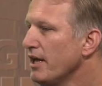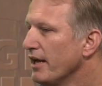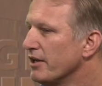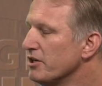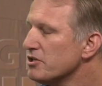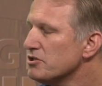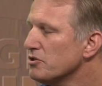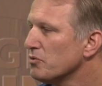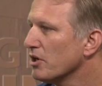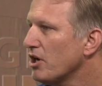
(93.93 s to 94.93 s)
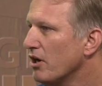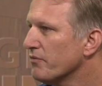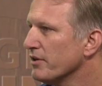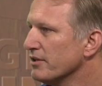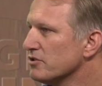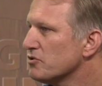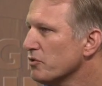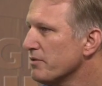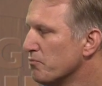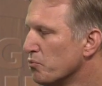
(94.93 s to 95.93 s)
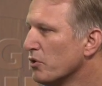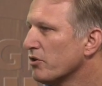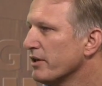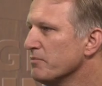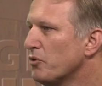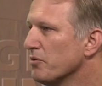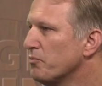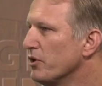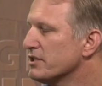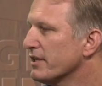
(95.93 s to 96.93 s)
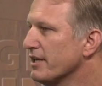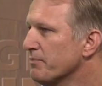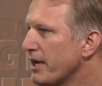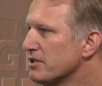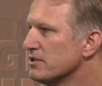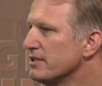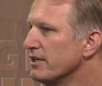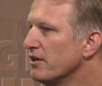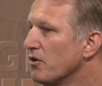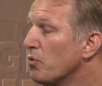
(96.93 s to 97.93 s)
In addition to the recovery, there's three really important points I think patients need to know.